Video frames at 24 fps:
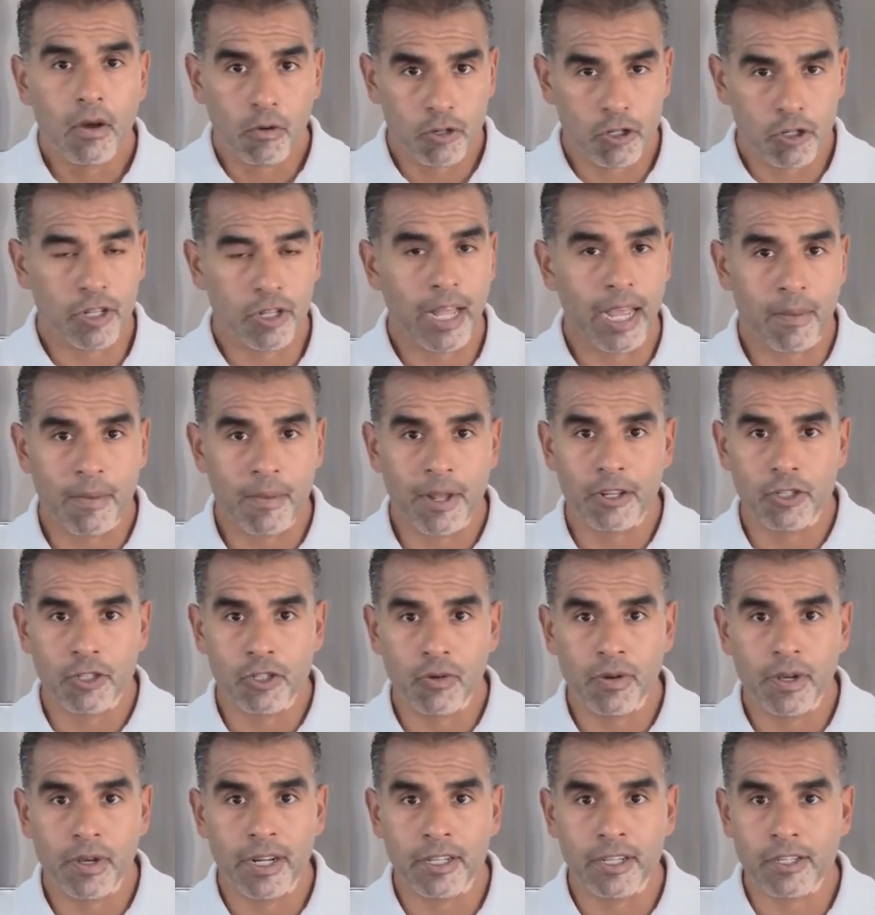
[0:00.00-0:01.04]
Would you like me to
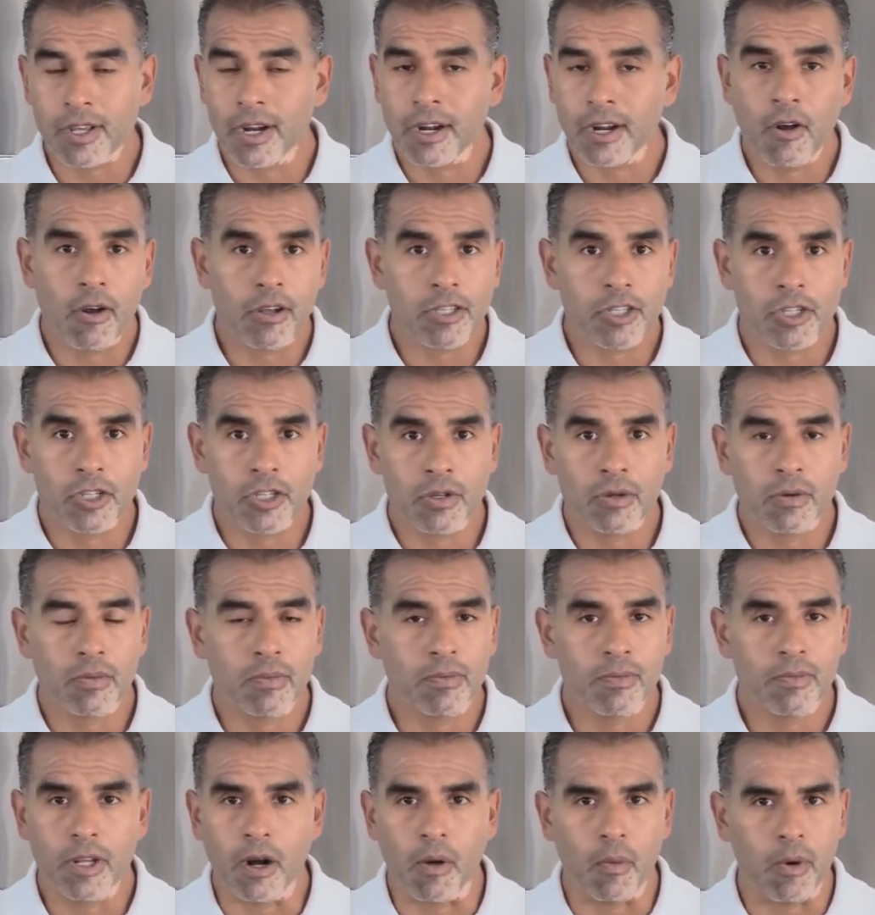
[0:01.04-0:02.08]
do it? It's going to cost
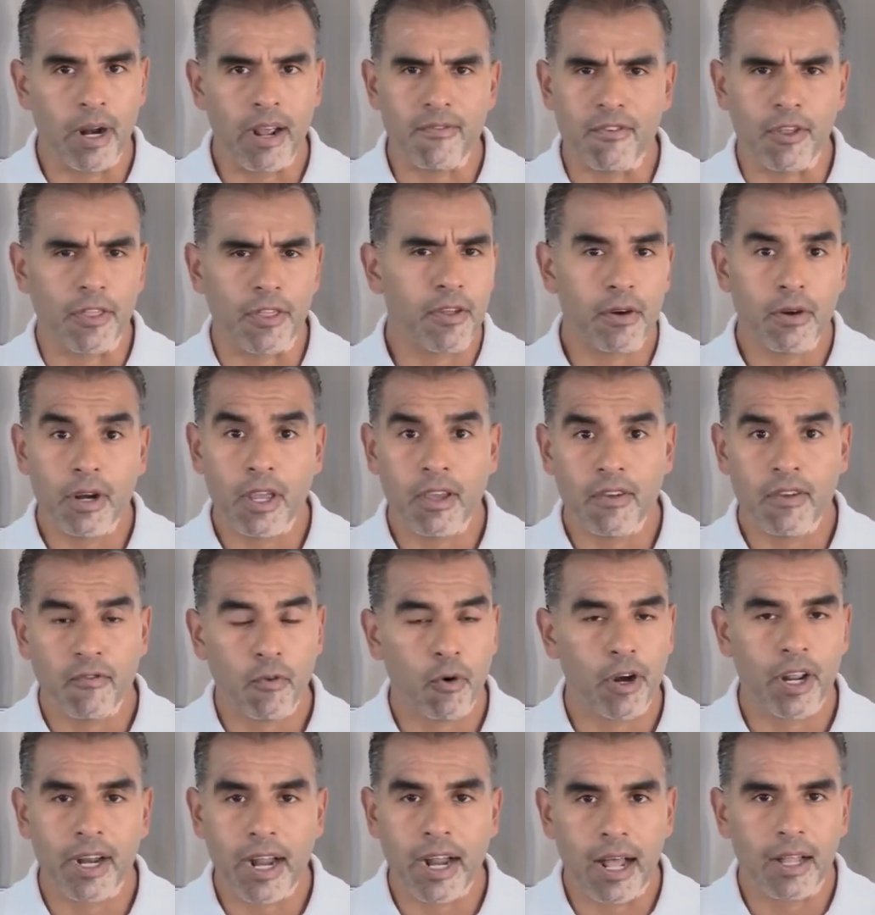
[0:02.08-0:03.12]
you, whatever, $30,
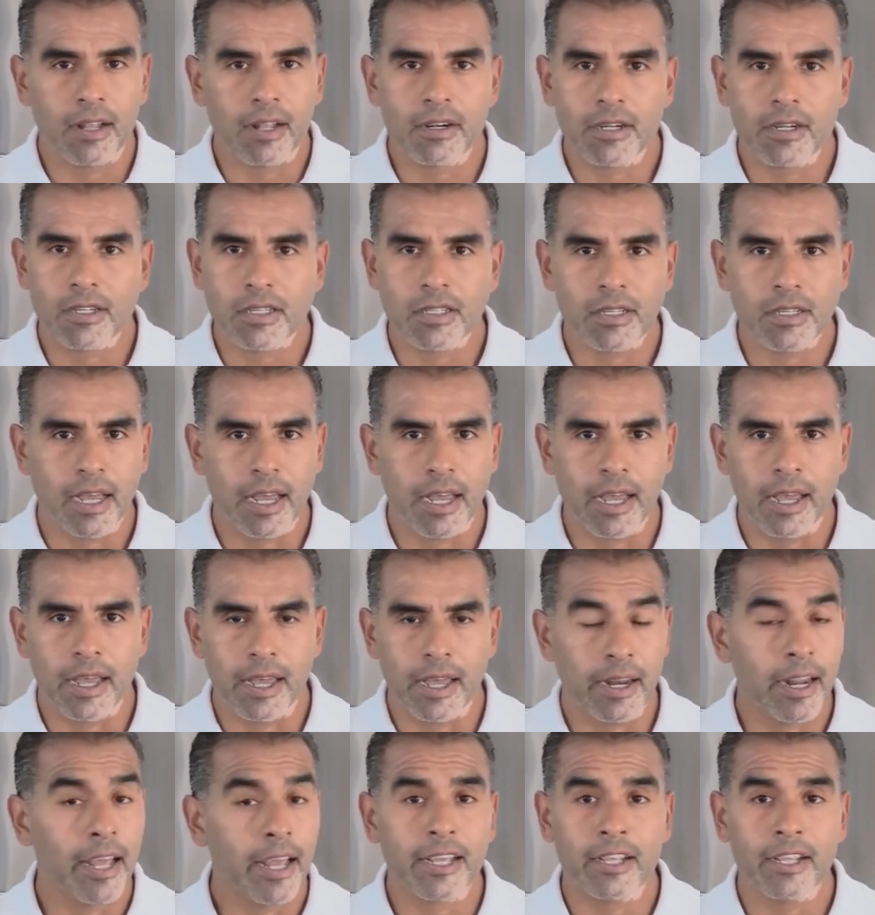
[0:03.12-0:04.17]

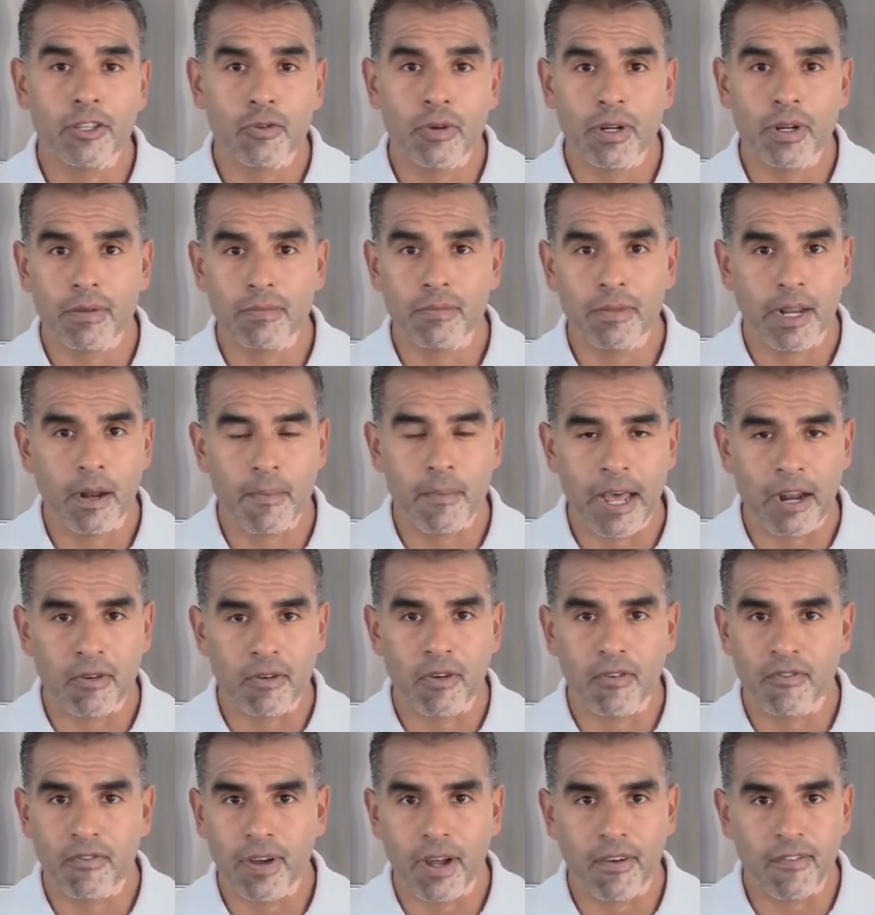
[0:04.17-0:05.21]
$40, and I could do it in a
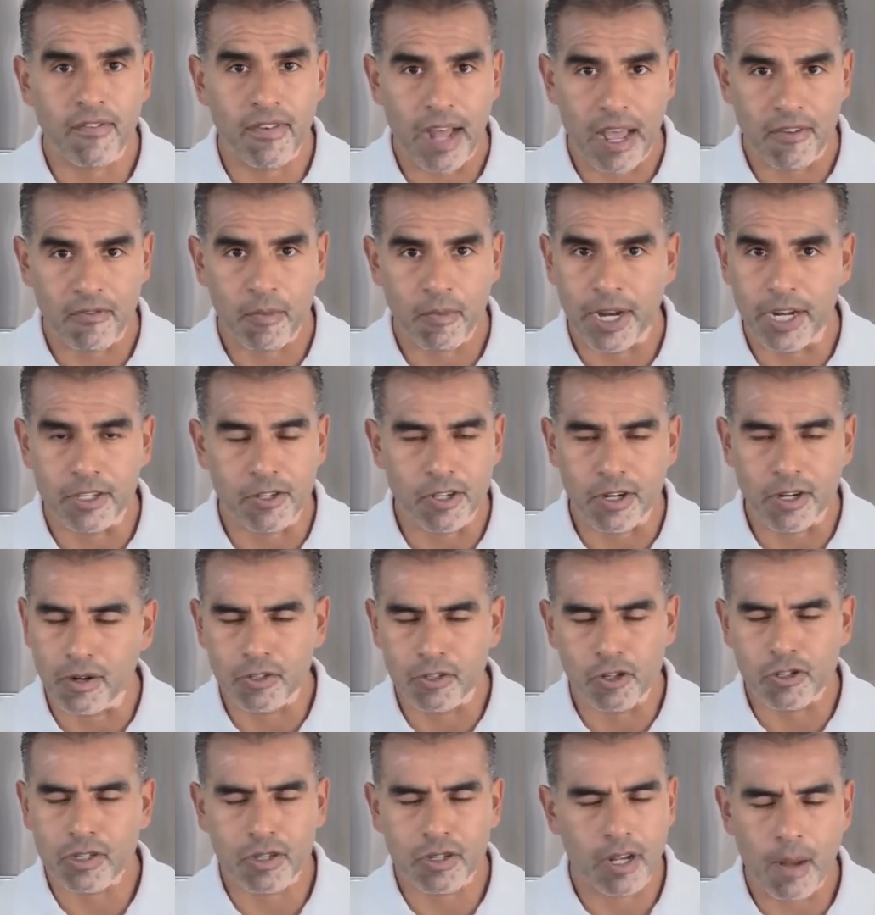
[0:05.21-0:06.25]
matter of 5 minutes,
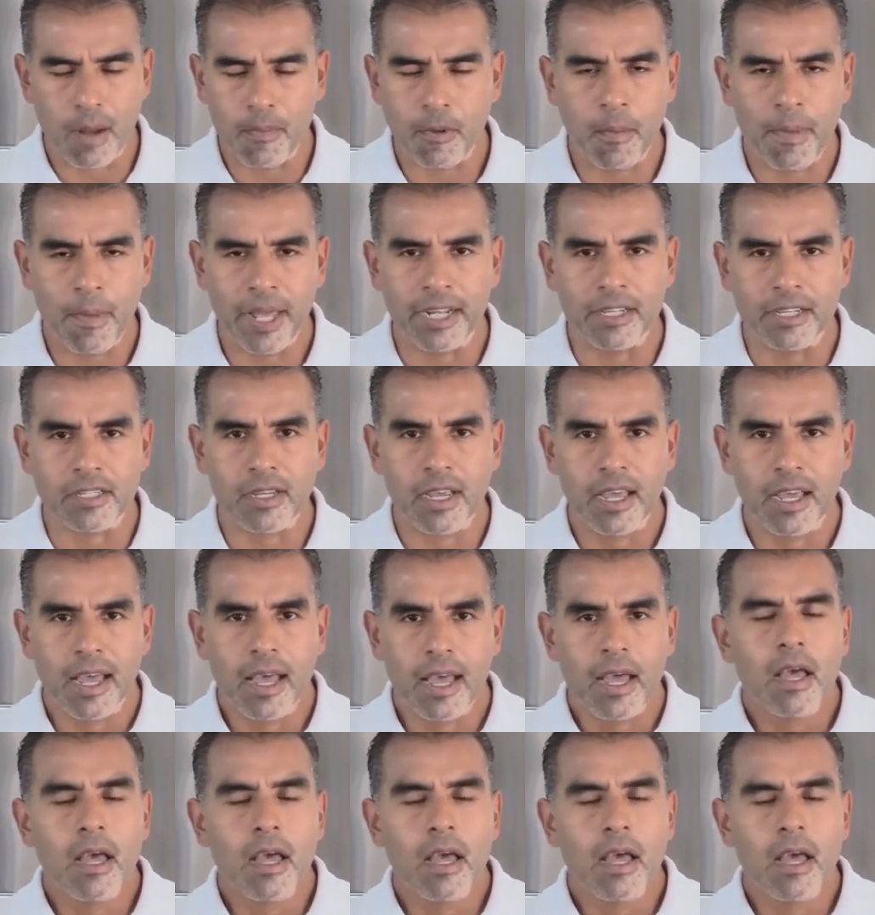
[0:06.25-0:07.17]
just a couple minutes.